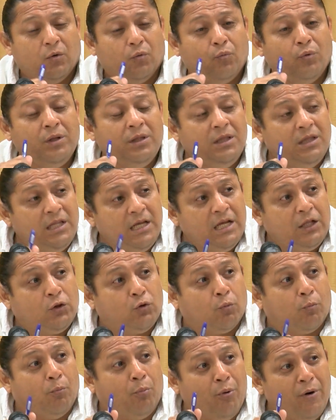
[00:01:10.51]
We need
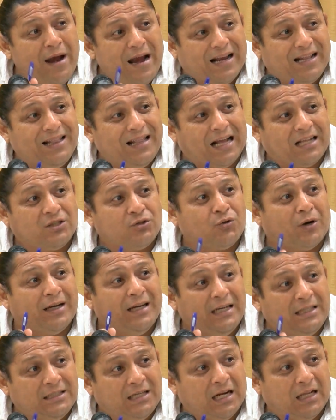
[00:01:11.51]
to break that
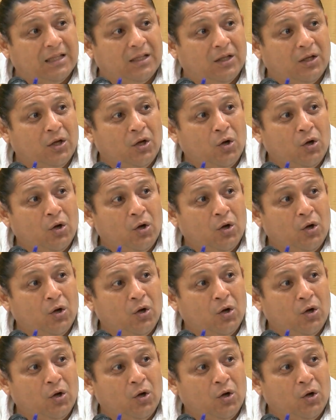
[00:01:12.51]
tradition